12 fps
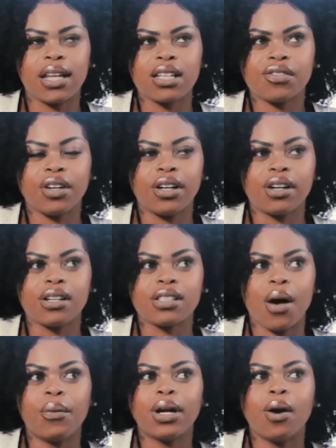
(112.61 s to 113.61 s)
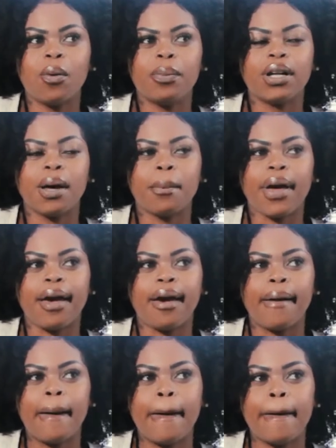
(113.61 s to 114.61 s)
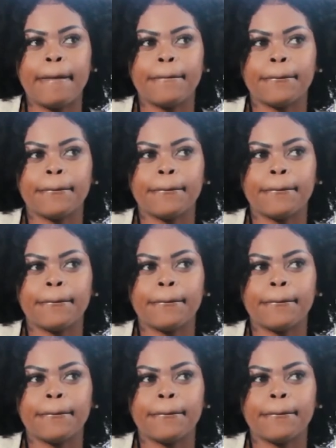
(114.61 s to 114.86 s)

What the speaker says: been saying this for years, I want to open up a